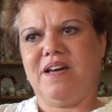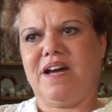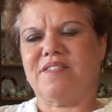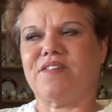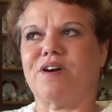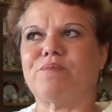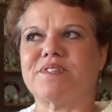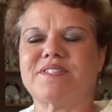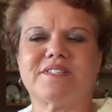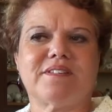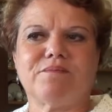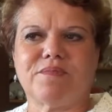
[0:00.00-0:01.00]
I thought,
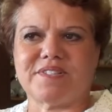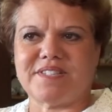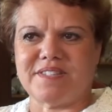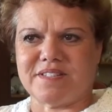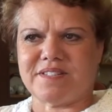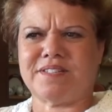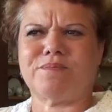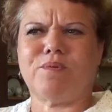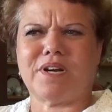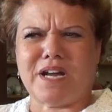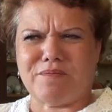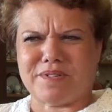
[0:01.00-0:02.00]
was this
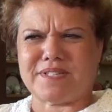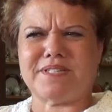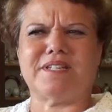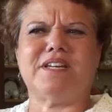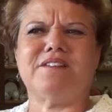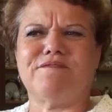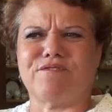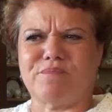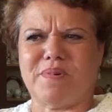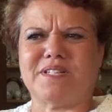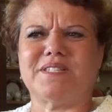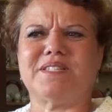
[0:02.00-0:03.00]
what I was seeing for
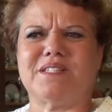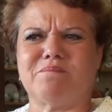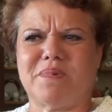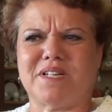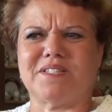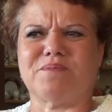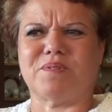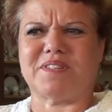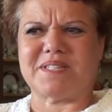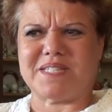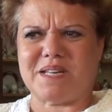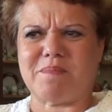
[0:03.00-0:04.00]
months and months with
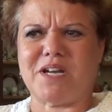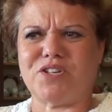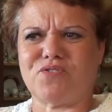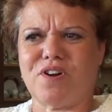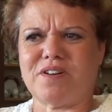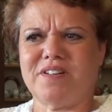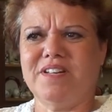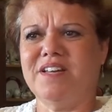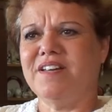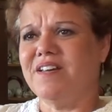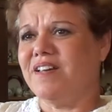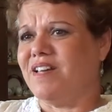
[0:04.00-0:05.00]
the semi-truck?
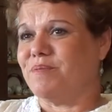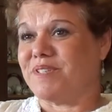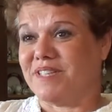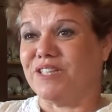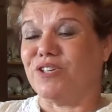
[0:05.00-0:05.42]
It was in